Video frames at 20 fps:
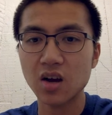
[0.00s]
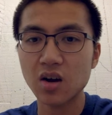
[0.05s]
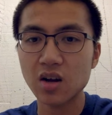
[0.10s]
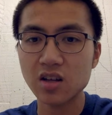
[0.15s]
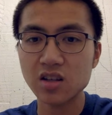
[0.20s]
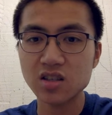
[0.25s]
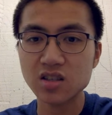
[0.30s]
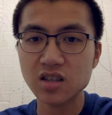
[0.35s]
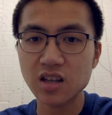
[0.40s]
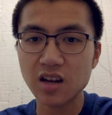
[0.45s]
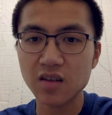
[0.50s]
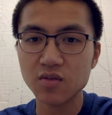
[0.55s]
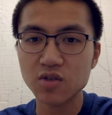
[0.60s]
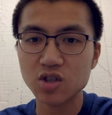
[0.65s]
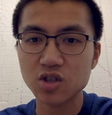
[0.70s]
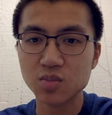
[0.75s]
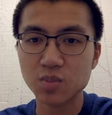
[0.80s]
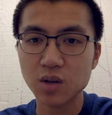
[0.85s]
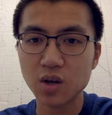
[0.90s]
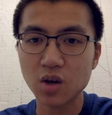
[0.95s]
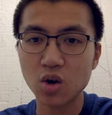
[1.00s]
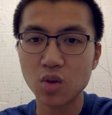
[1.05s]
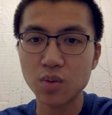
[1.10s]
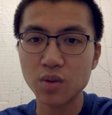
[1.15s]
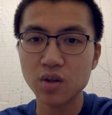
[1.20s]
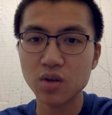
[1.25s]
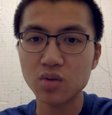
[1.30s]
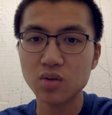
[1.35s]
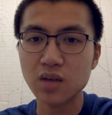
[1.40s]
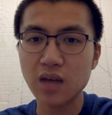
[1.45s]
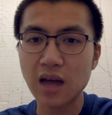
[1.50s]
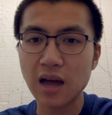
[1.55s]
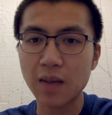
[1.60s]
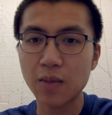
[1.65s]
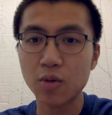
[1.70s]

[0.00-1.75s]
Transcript: and instead of just being open new tab,